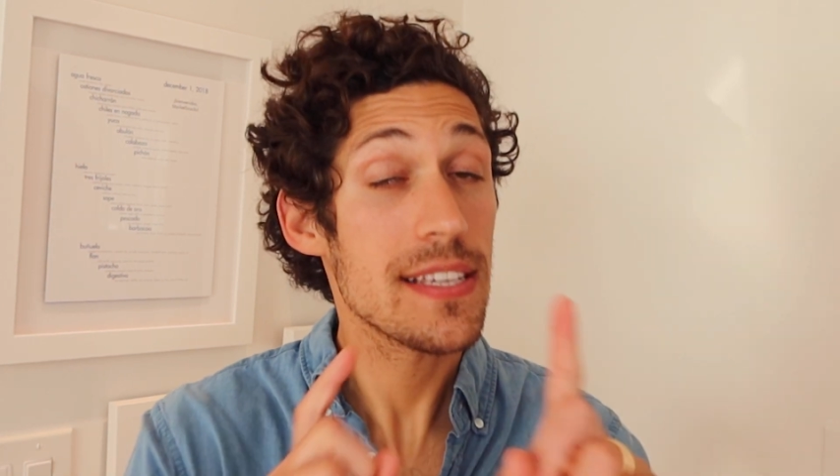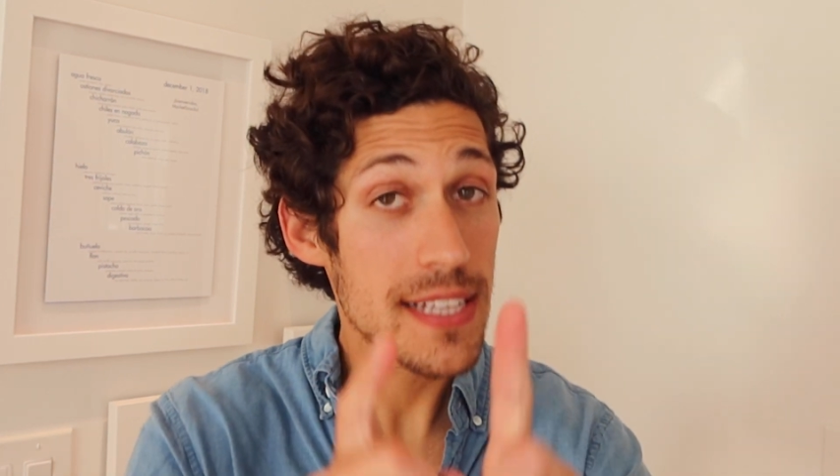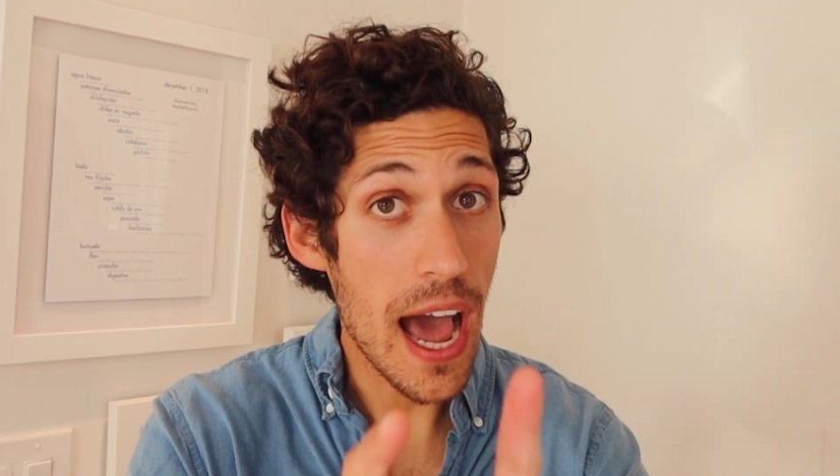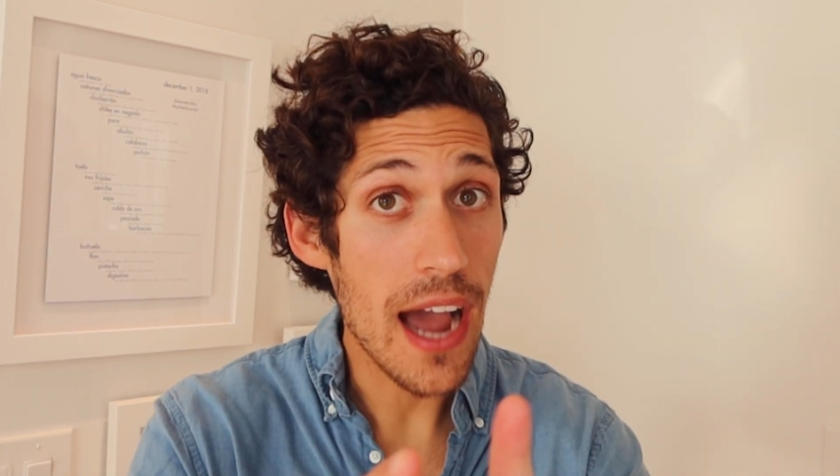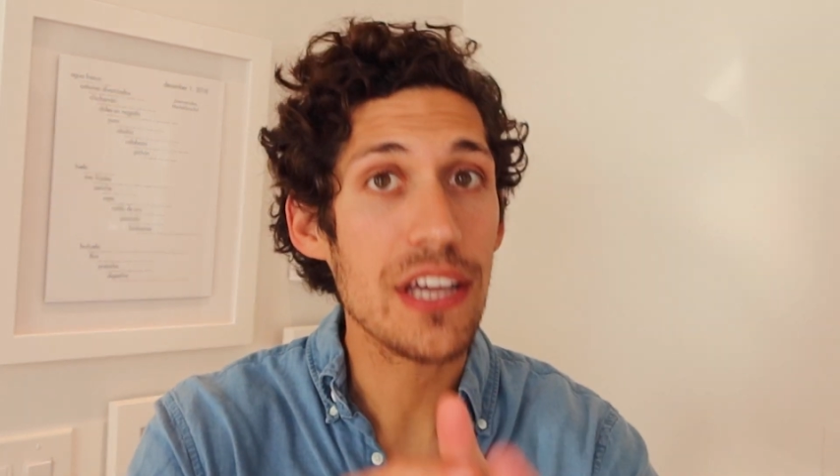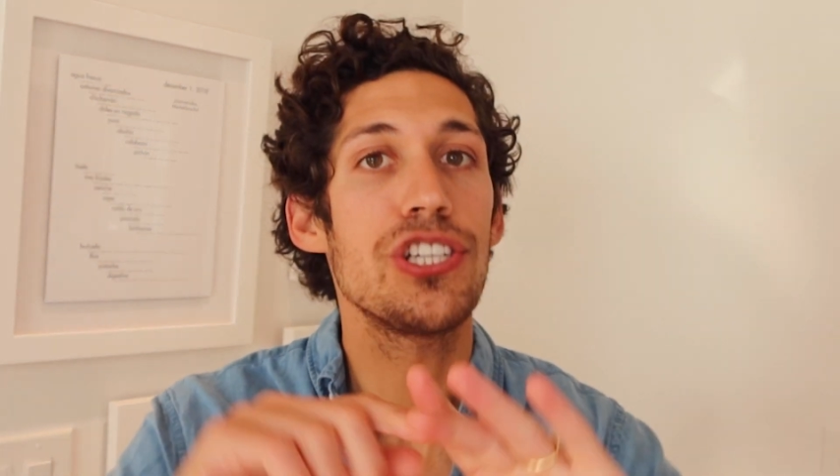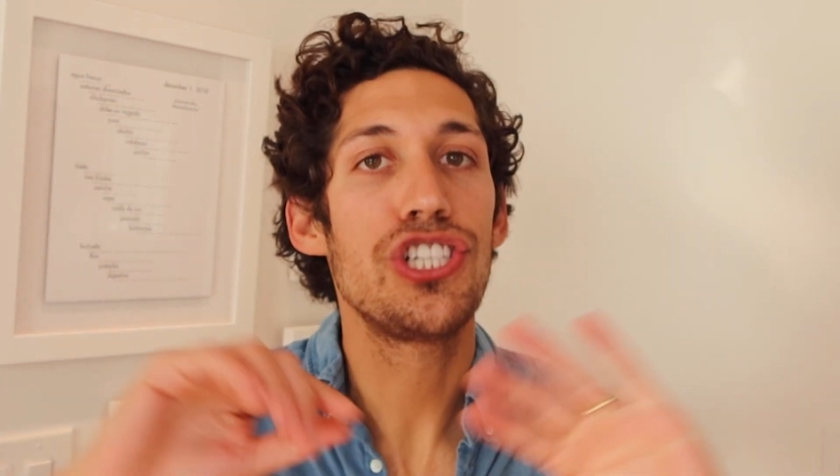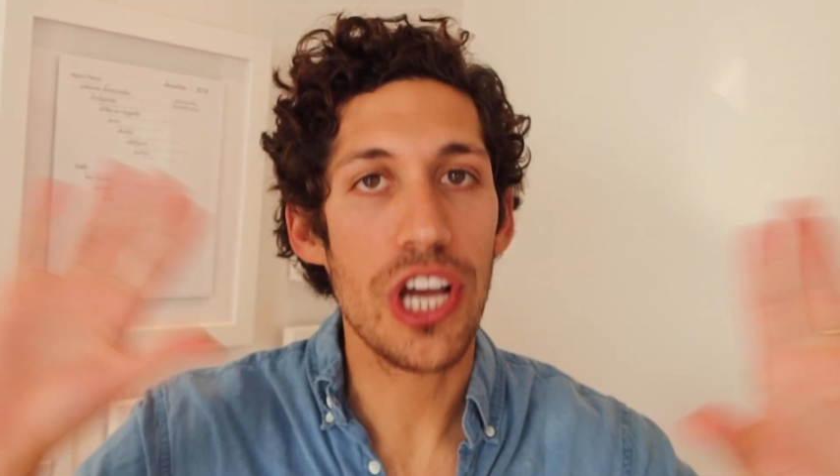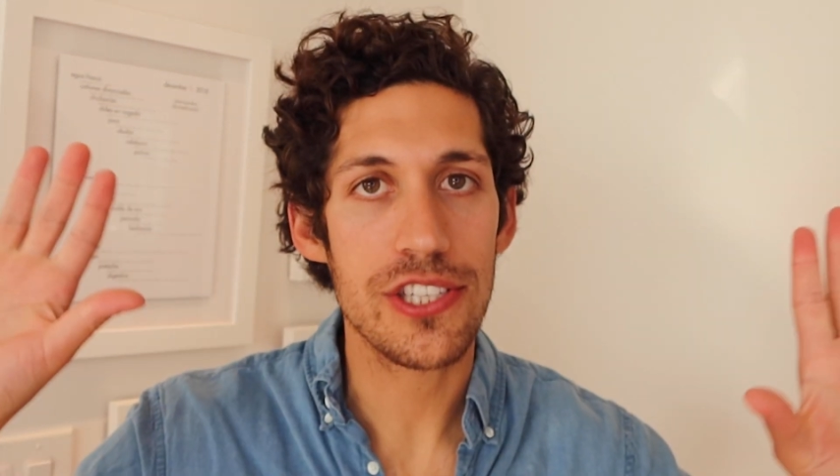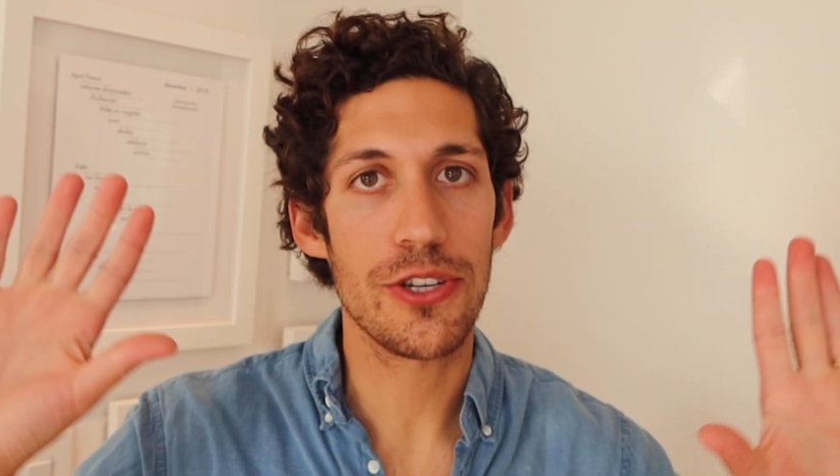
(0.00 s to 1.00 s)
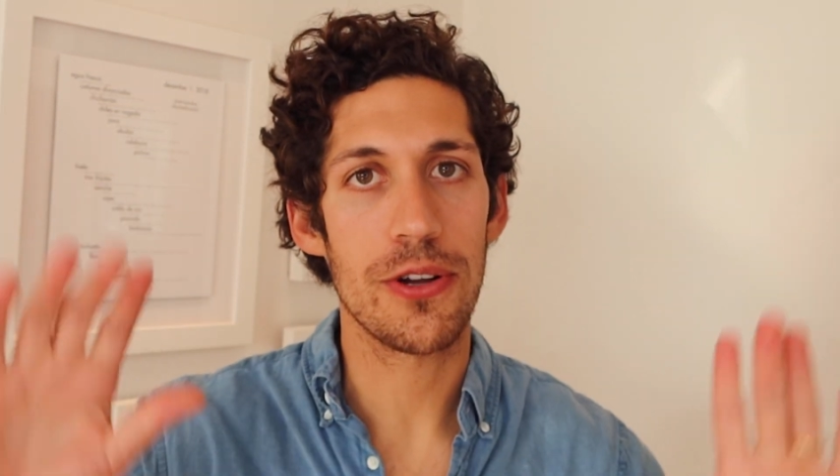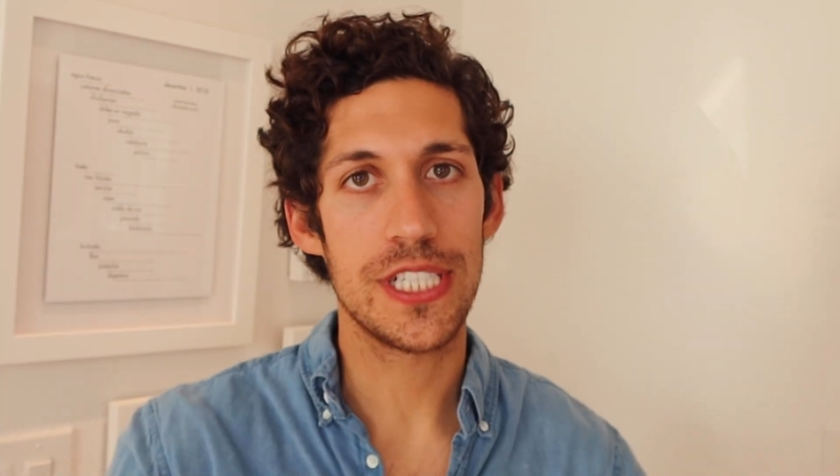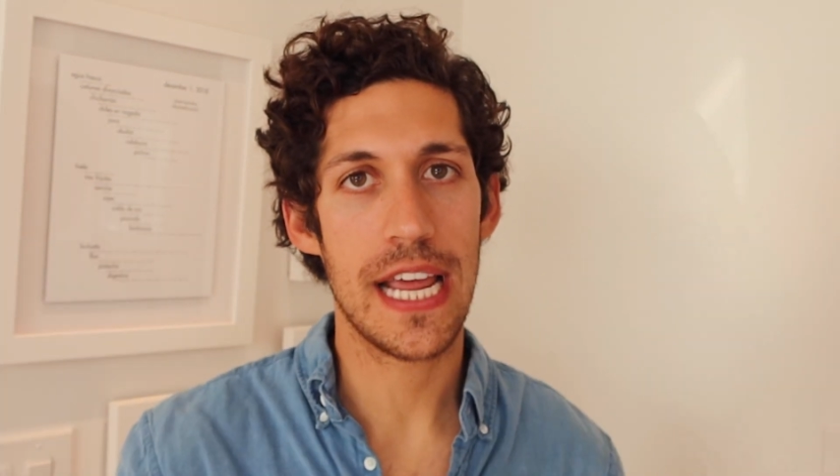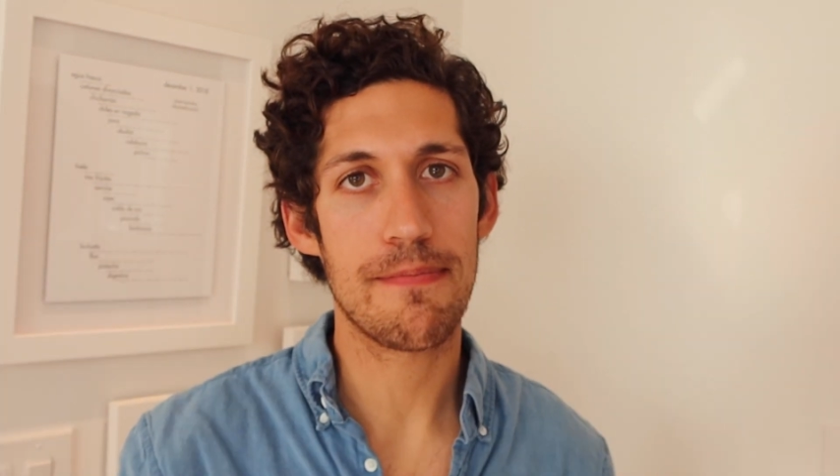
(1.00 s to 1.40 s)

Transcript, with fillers: stock just surged